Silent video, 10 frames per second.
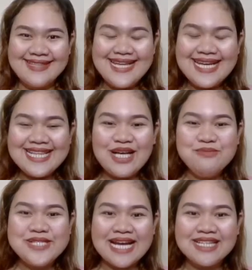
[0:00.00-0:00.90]
The
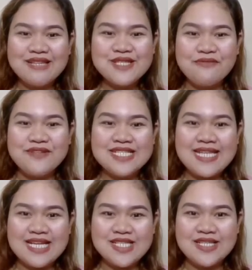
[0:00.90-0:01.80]
objectives of this
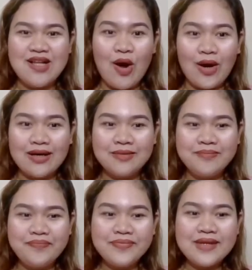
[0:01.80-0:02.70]
lesson are:
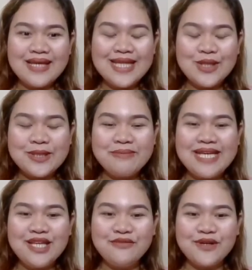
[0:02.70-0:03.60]

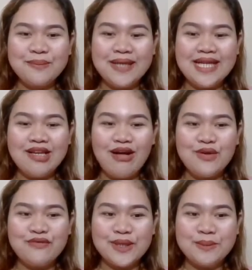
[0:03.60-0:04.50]
determine the verbal and
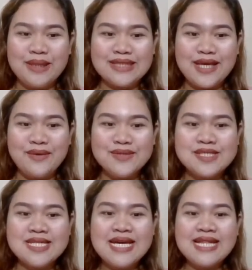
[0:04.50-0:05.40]
non-verbal cues
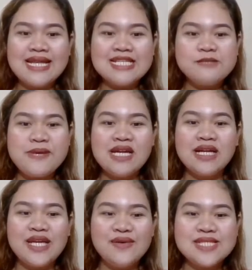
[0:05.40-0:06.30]
that a speaker
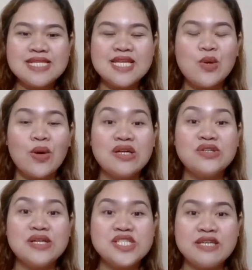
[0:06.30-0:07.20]
uses in order
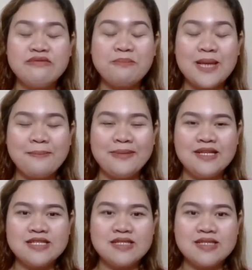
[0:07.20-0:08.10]
to achieve a
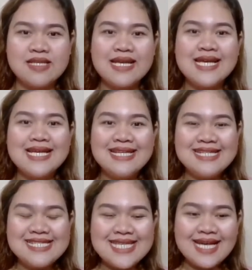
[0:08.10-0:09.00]
purpose.
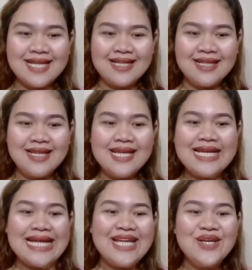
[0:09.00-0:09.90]
Second,
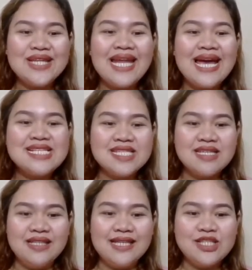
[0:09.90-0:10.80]
utilize
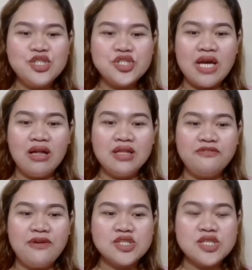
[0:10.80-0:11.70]
knowledge on the
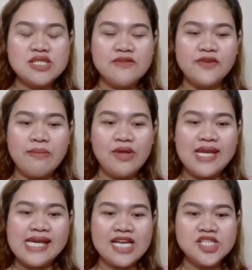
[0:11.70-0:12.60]
functions of
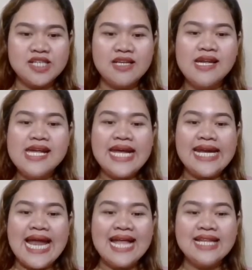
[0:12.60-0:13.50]
communication
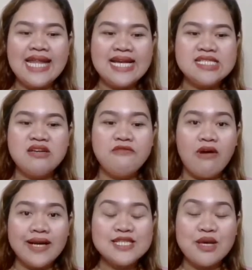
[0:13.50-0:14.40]
in analyzing
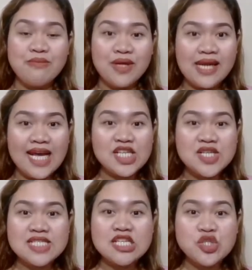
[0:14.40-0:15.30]
various communication
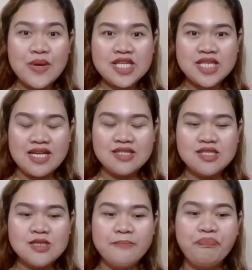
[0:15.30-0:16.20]

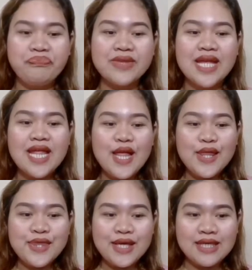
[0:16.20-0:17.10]
situations.
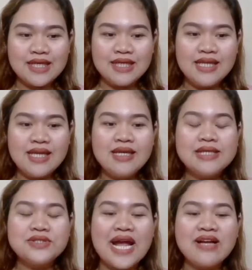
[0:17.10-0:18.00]
Third,
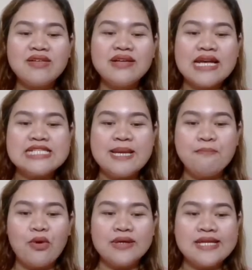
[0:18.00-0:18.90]
recognize the
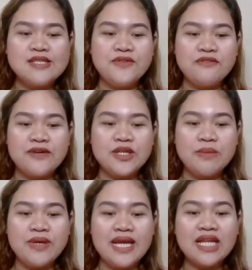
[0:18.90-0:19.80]
importance of different
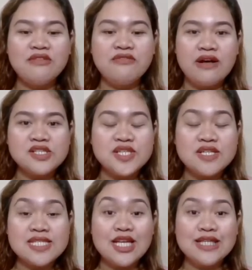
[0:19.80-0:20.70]
communicative functions
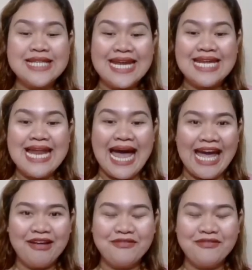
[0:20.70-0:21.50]
in your daily life.